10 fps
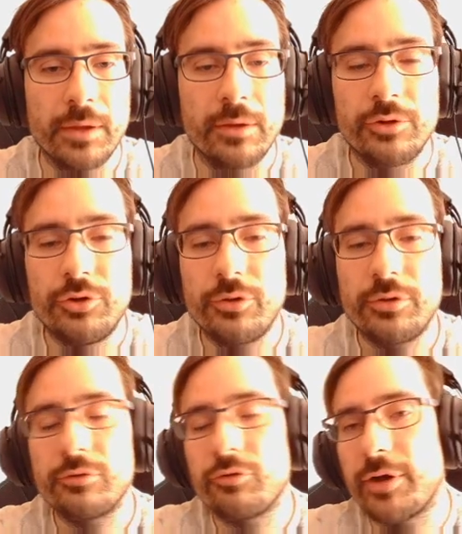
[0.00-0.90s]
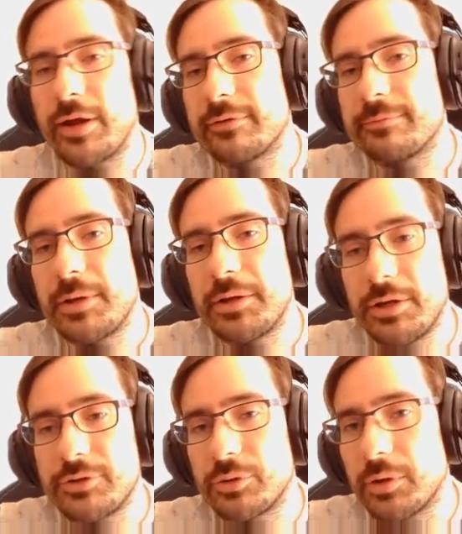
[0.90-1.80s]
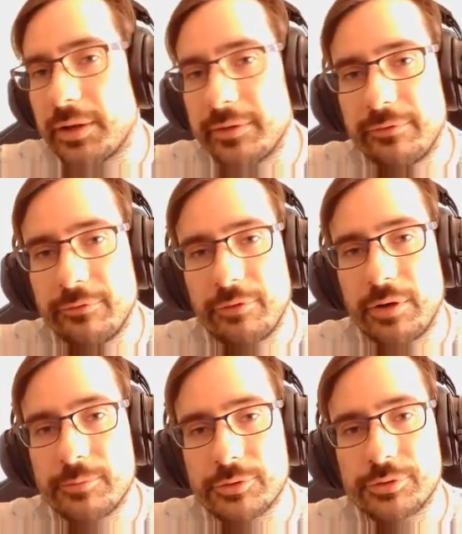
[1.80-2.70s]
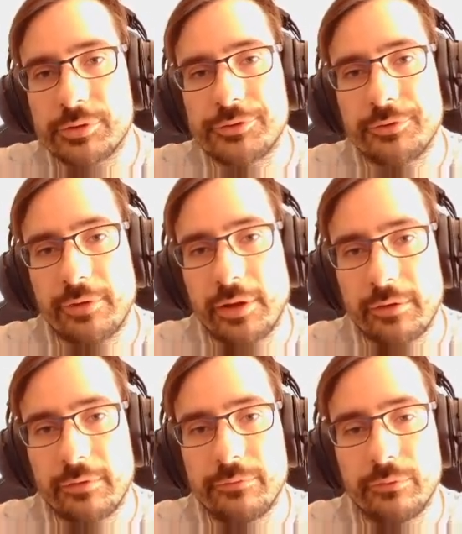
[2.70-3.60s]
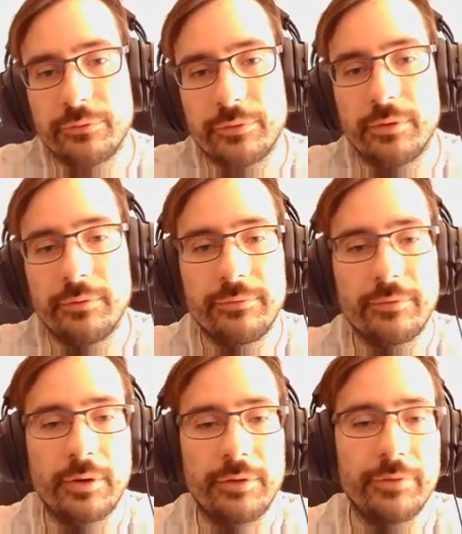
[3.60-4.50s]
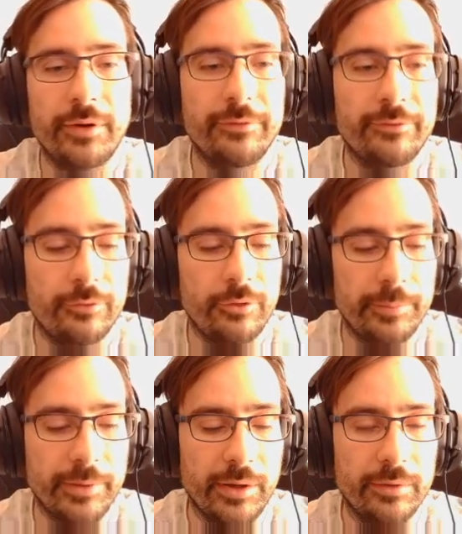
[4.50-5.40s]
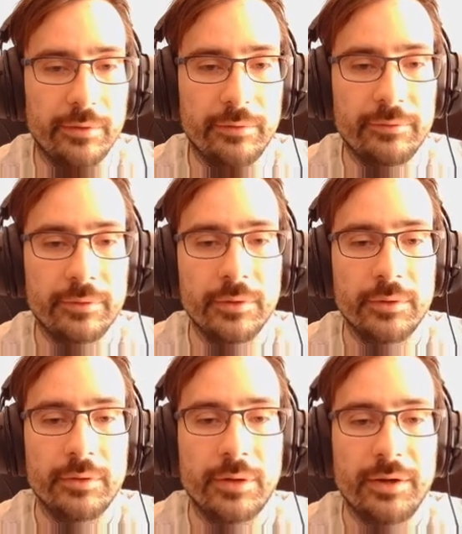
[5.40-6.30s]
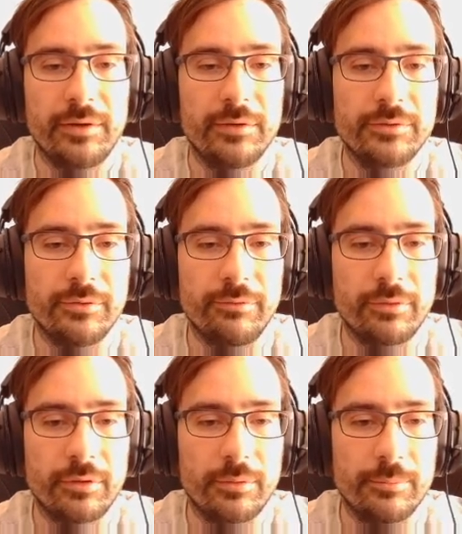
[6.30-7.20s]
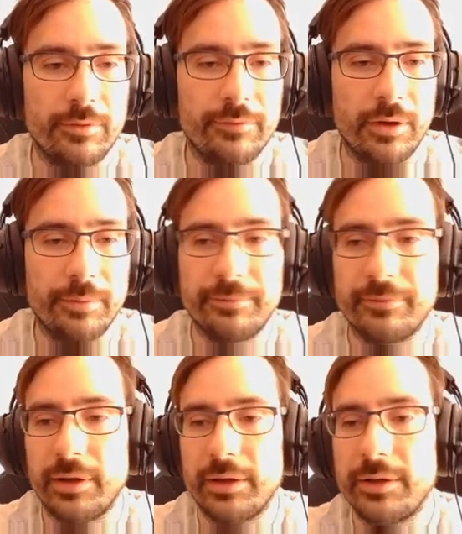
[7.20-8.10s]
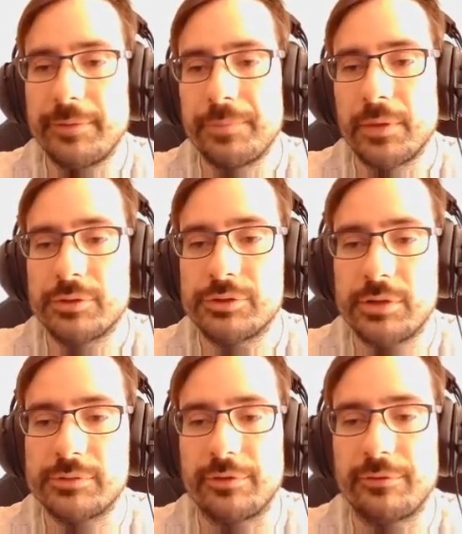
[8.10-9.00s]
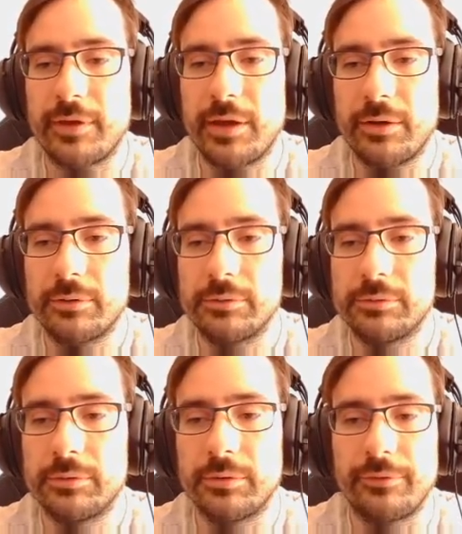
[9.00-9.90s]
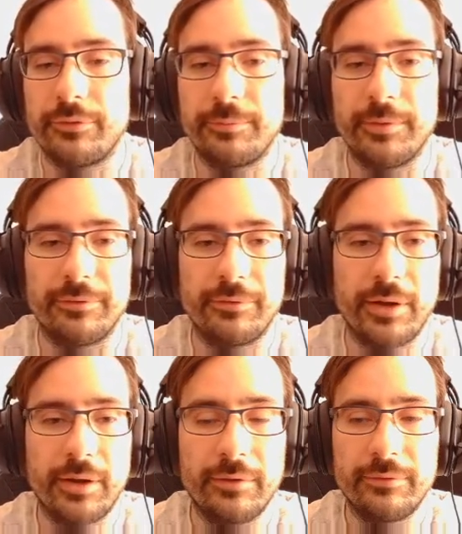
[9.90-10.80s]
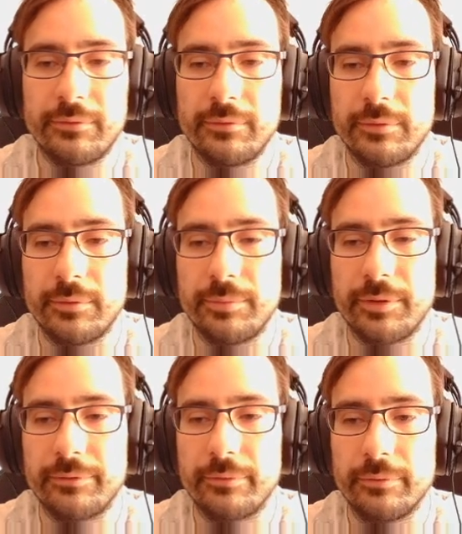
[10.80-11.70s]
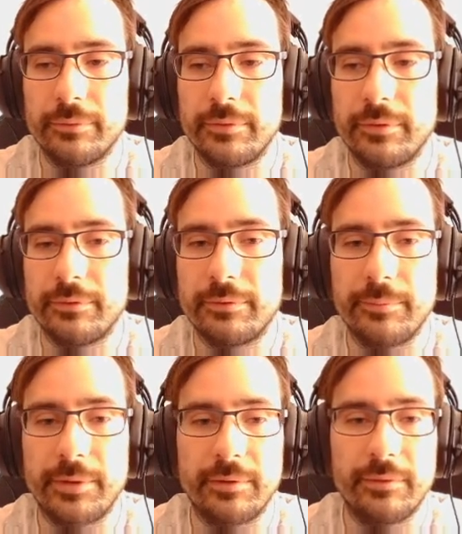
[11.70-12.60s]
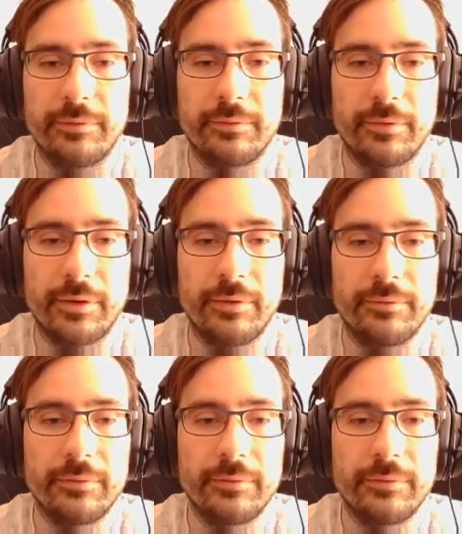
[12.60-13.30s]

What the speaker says: you can create as many as you like. This is very modular, just like this full zone. So if I was to duplicate this, I could then just move it up slightly, change its scale, excuse me, its size, make it its size,